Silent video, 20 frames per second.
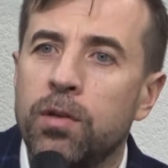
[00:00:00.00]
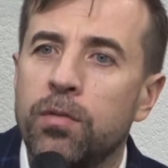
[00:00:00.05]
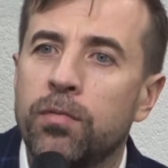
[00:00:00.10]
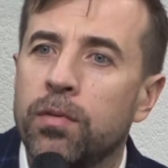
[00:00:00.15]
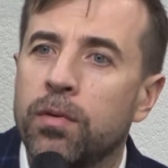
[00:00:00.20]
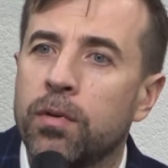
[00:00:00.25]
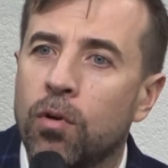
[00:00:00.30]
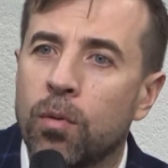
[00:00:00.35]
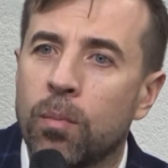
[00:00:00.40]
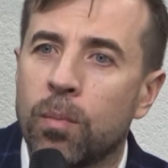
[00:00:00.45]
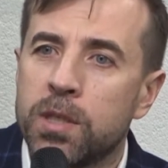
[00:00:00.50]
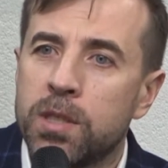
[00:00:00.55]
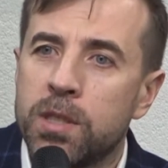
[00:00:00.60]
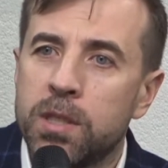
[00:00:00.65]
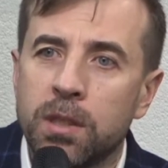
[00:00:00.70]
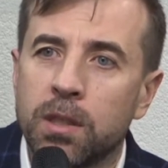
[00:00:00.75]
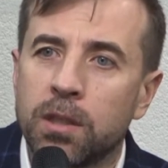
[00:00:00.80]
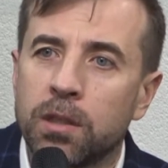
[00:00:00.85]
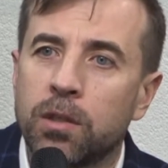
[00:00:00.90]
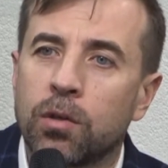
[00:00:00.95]
Financial
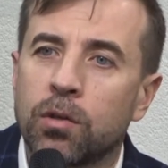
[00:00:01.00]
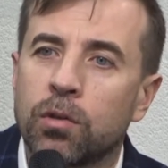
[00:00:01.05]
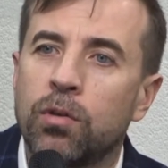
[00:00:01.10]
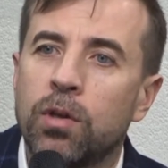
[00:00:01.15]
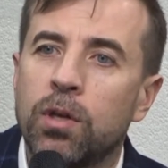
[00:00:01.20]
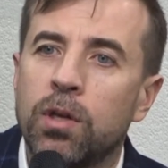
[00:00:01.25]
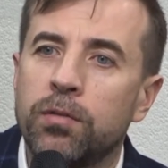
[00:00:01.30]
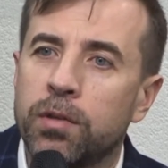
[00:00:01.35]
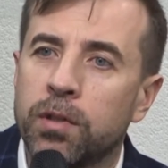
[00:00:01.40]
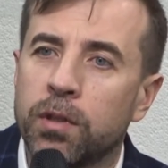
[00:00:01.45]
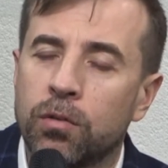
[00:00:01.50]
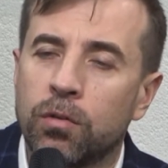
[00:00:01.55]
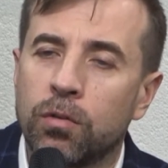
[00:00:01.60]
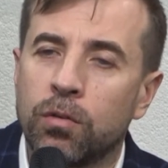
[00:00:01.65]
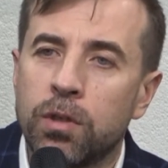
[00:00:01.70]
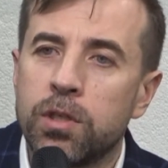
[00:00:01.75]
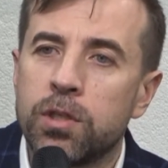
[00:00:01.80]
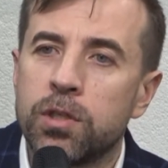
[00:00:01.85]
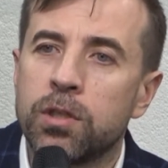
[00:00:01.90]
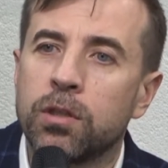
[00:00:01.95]
directors,
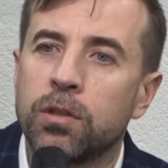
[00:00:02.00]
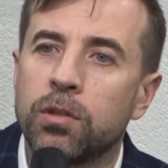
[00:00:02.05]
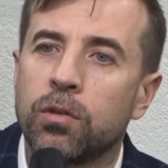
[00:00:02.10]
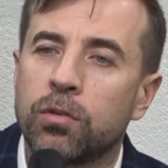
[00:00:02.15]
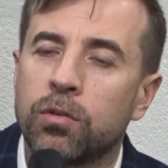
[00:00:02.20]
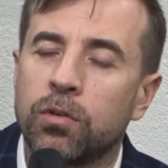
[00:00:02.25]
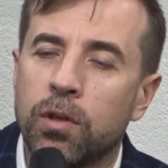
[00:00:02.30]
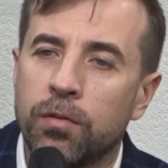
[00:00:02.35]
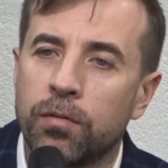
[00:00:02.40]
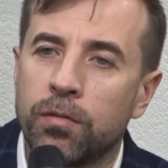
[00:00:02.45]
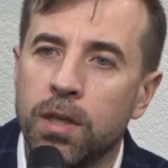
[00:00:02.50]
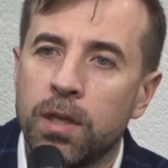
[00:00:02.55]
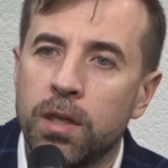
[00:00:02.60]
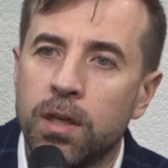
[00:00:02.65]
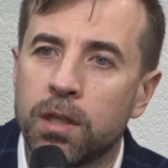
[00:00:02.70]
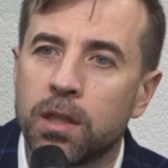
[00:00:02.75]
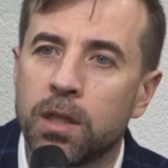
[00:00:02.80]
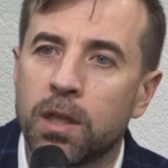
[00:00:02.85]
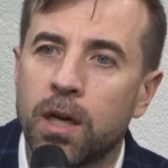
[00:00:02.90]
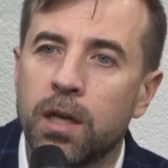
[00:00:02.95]
commercial directors,
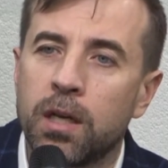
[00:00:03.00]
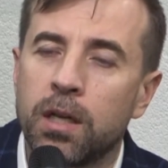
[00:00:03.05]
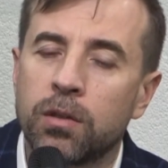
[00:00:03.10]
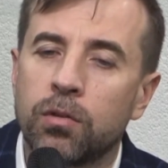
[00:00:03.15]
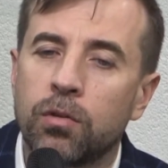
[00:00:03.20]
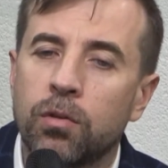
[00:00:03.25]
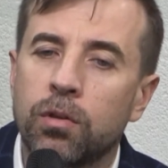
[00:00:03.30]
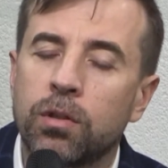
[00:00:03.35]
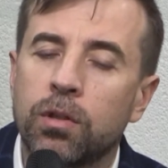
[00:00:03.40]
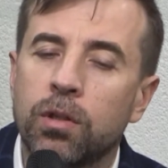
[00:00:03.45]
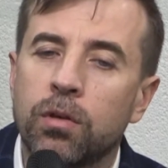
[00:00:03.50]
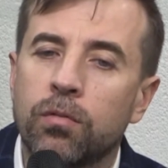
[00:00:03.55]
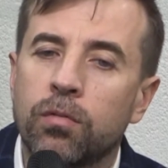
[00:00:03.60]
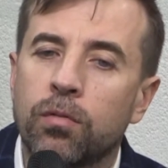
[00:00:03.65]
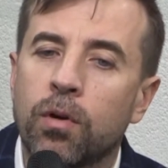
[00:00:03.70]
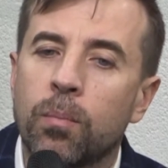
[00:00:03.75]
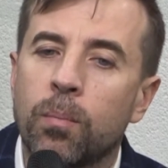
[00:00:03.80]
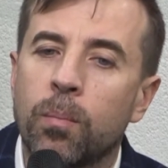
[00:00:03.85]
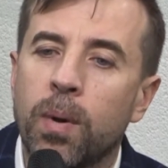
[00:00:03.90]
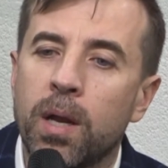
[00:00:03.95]
technological
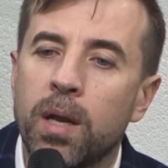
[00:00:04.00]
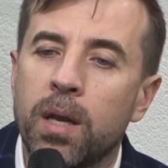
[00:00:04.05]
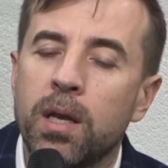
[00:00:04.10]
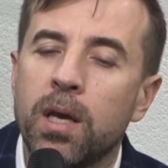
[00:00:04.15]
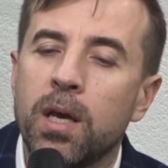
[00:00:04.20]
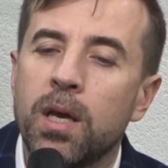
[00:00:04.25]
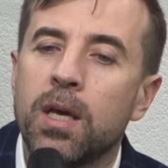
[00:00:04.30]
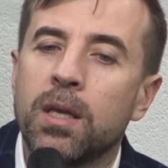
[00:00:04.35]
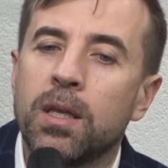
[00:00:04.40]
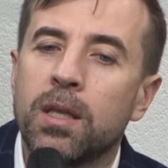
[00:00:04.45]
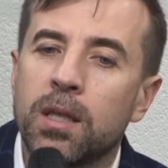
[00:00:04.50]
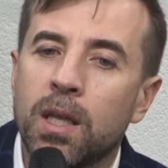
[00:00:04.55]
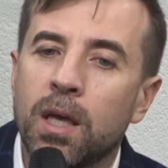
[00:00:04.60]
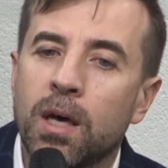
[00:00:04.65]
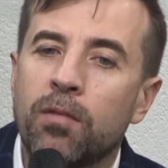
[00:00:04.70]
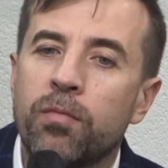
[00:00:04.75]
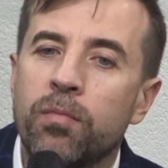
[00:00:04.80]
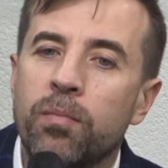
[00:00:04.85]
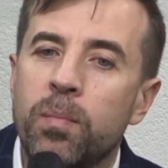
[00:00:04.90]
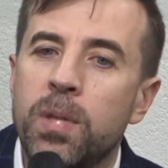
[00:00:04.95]
directors, and
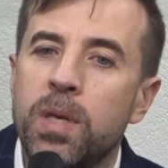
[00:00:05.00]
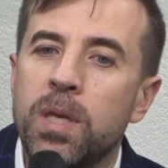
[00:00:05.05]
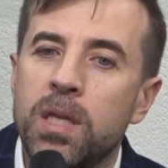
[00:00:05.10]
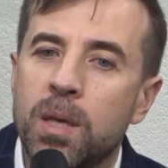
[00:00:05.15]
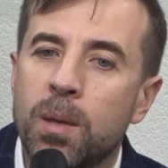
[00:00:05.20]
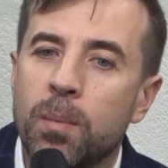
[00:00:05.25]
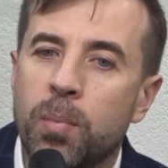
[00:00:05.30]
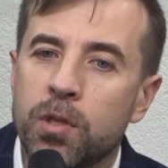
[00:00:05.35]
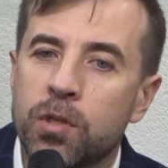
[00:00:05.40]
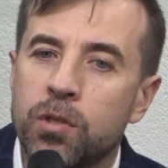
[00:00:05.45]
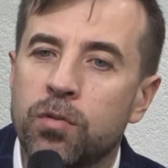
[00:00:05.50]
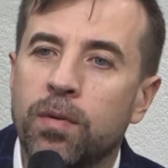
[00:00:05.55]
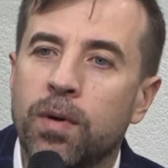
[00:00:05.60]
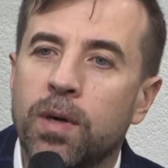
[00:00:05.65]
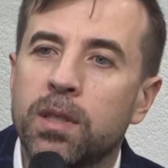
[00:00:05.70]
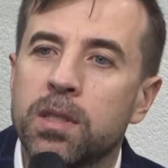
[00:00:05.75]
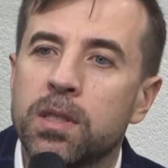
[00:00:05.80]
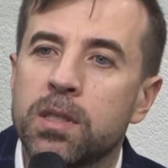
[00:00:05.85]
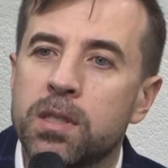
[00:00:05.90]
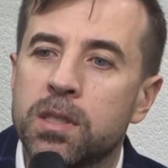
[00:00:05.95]
CEOs of the companies,
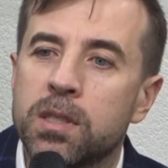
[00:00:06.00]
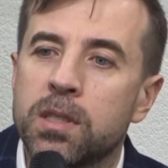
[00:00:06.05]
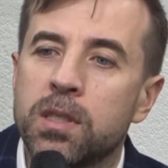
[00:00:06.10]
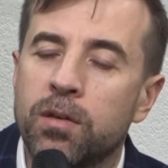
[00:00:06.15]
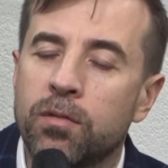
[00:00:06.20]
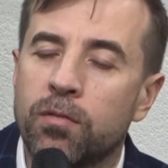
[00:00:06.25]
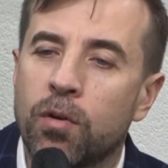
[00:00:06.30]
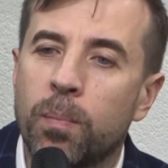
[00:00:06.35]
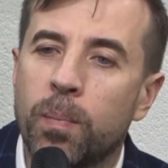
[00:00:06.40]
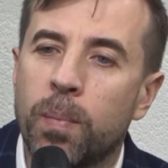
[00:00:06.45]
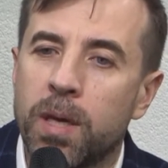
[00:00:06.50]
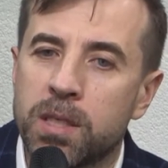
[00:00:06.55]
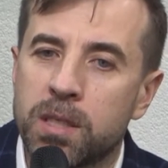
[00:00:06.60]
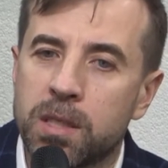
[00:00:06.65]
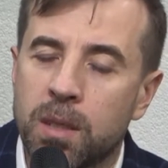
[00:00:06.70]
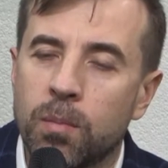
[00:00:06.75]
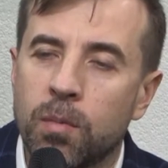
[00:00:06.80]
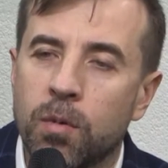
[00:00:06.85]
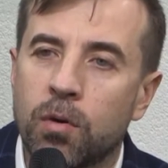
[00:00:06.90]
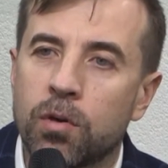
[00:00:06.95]

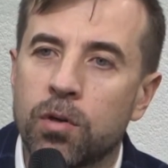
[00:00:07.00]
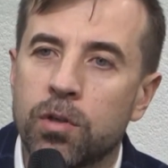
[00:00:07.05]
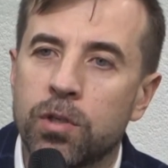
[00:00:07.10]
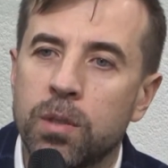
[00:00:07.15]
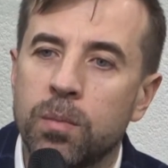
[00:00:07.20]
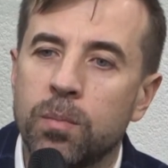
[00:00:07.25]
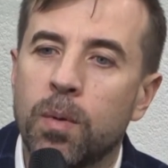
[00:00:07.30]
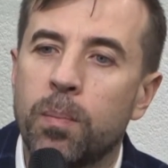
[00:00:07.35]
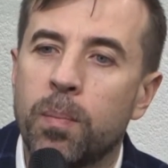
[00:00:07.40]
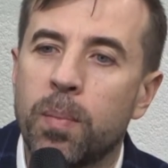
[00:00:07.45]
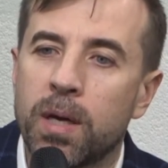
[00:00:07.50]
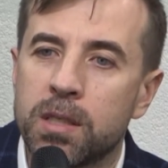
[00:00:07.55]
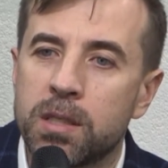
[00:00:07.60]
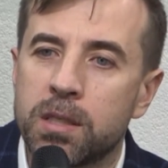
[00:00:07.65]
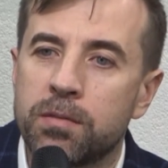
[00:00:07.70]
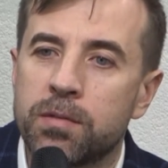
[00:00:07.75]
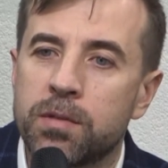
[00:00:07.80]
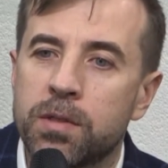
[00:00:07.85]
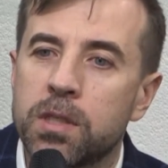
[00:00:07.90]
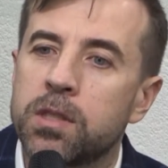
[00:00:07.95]
so that they would
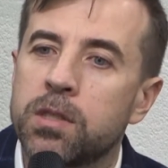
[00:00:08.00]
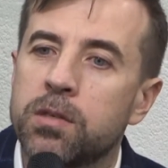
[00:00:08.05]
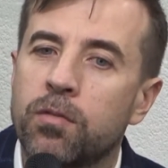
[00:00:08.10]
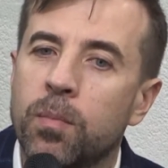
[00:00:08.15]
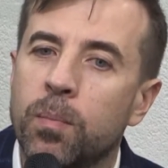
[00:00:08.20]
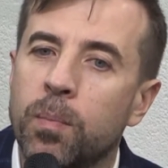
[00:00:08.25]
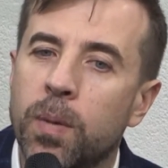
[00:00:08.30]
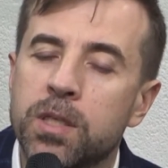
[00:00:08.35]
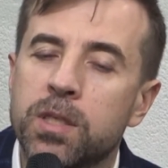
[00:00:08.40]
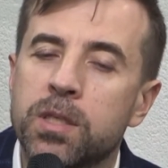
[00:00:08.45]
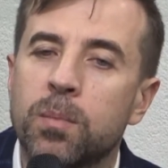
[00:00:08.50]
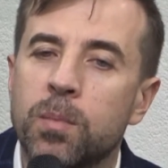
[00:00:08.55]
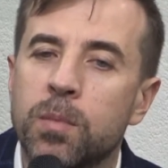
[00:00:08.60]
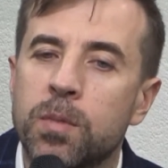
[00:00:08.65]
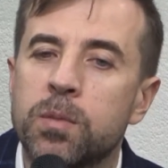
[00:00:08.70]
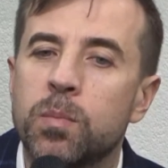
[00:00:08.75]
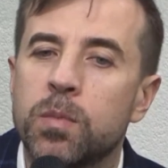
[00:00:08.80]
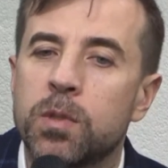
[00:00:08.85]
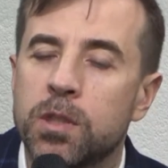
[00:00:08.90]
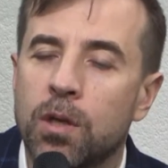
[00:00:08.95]
know how
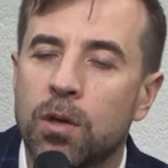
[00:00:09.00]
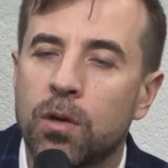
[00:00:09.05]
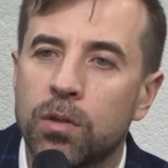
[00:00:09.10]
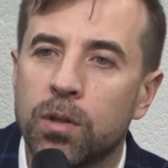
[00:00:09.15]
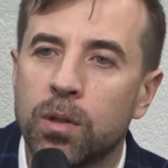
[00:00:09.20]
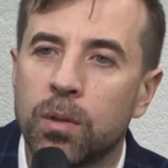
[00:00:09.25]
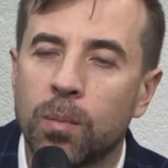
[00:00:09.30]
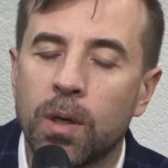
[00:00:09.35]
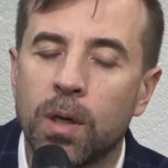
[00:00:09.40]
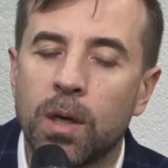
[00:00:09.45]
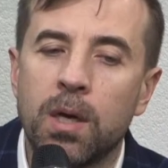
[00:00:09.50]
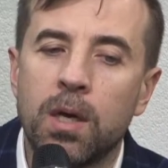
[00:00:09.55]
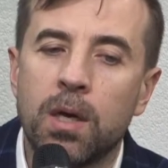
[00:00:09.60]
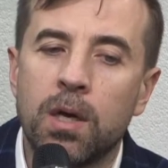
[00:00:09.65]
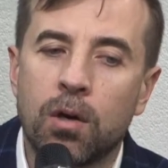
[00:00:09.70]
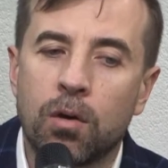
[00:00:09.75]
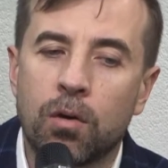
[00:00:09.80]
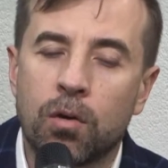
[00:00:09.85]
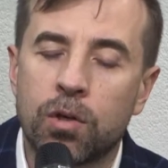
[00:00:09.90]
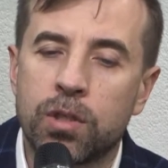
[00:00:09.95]
to absorb
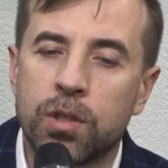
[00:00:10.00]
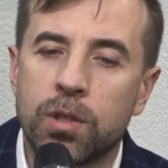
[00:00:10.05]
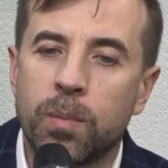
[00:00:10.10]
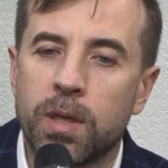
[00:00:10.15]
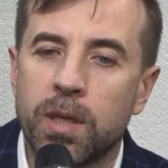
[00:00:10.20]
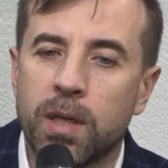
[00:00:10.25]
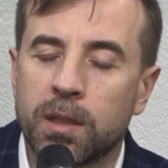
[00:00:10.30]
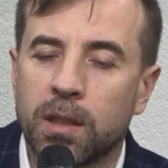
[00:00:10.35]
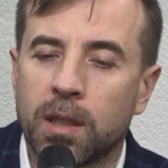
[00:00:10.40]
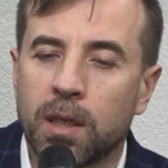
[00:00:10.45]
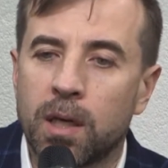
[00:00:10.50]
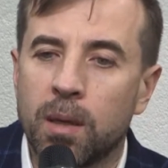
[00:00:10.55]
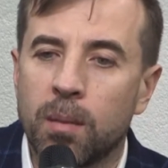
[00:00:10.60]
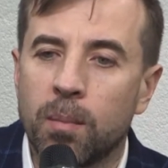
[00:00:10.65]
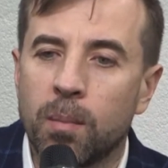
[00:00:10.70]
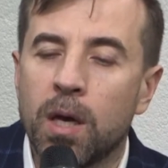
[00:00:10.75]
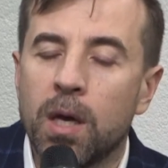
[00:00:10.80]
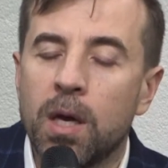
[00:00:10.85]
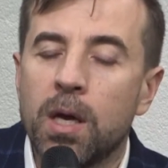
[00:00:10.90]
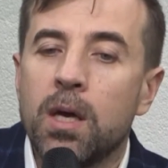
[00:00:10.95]
European and
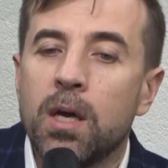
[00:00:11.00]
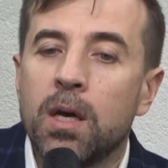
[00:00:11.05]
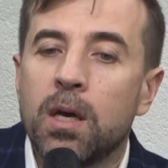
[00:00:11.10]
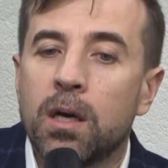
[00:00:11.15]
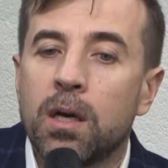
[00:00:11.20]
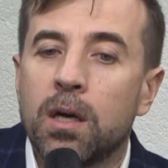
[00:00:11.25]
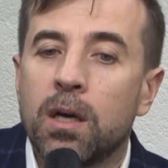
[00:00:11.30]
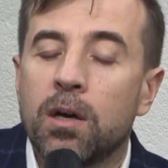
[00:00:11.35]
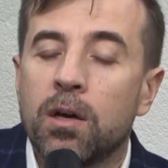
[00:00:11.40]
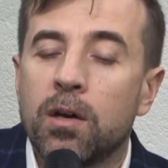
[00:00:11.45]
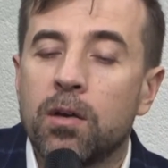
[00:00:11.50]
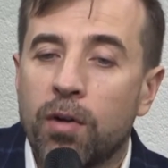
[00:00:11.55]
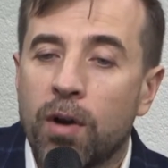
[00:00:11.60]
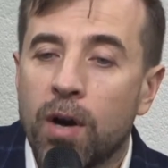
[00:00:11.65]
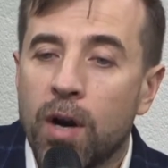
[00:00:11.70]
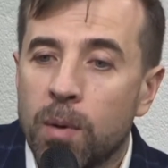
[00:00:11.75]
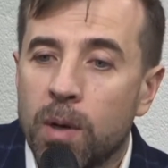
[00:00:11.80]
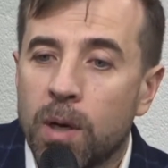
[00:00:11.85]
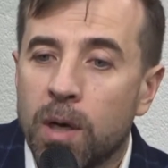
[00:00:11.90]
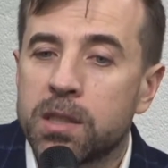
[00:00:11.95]
other international
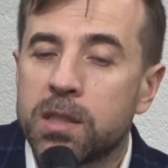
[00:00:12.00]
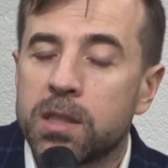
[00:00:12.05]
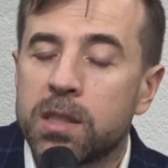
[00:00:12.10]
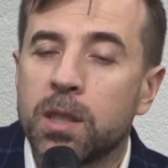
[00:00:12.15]
money.